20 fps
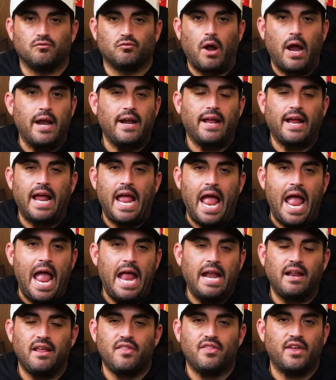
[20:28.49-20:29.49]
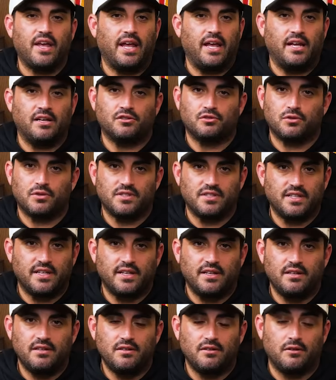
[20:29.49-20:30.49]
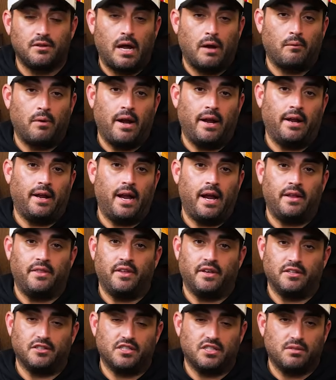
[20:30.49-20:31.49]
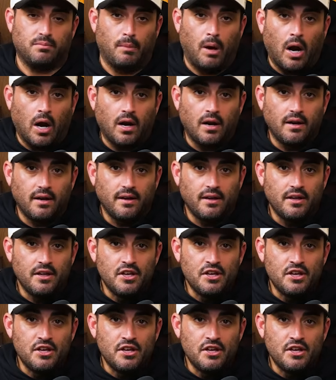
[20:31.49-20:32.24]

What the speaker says: writing anything interesting. You're not writing anything smart.